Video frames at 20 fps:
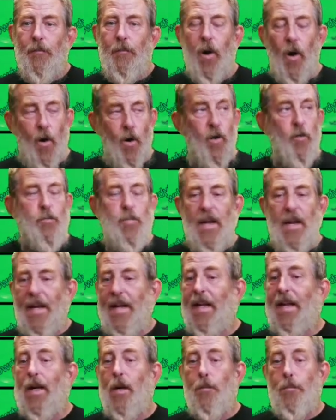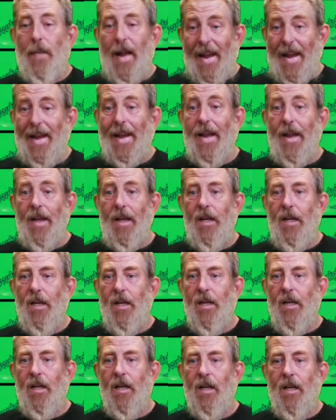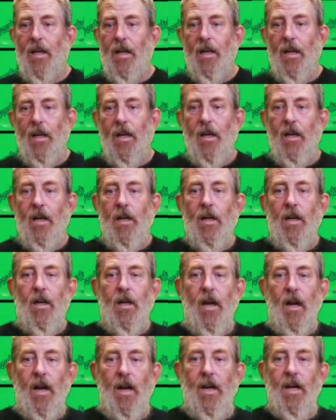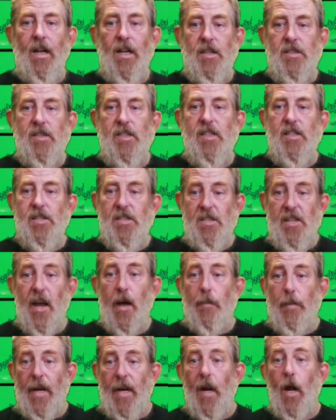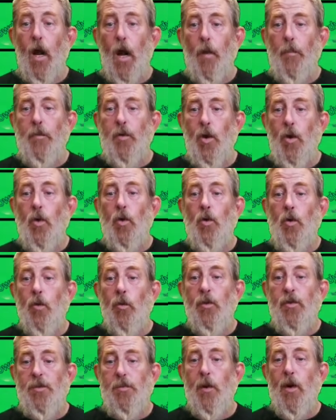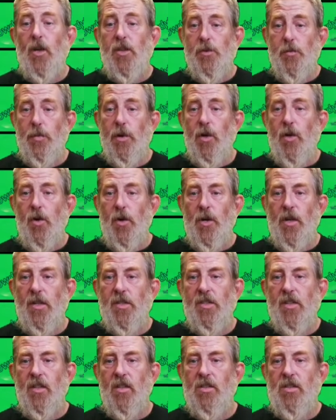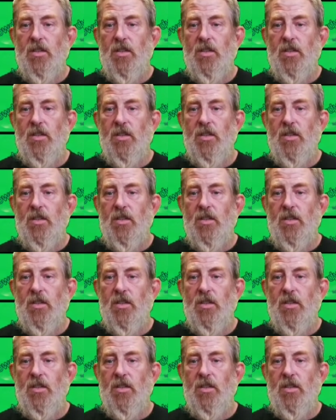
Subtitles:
Part of being a man is stepping up to your responsibilities.